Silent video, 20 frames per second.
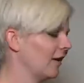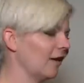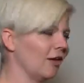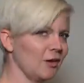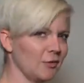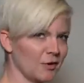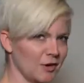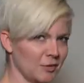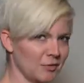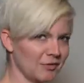
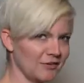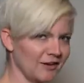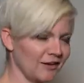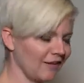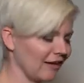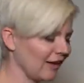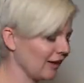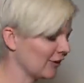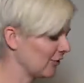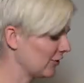you want to
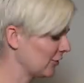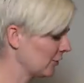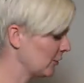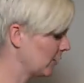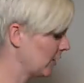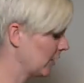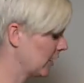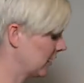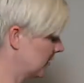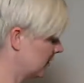pretend like you're still
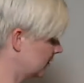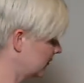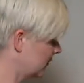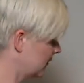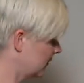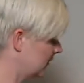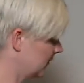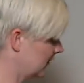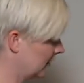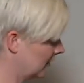working,
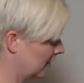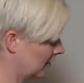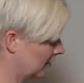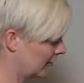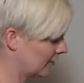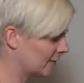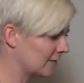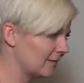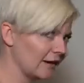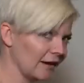
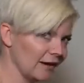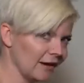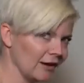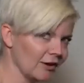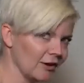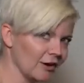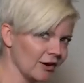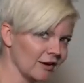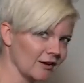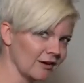study
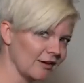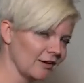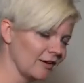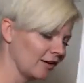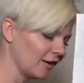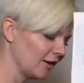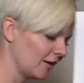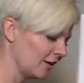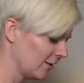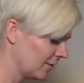your,
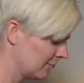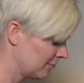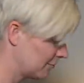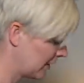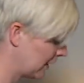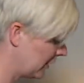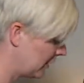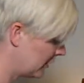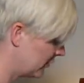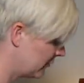
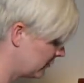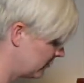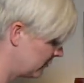I don't know,